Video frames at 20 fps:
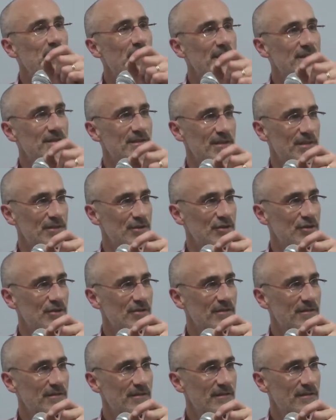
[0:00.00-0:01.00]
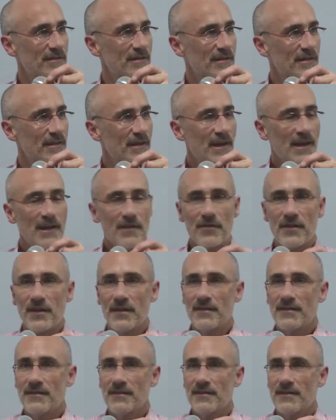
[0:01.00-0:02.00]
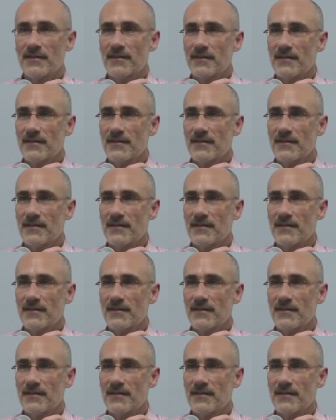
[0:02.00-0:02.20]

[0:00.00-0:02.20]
message, then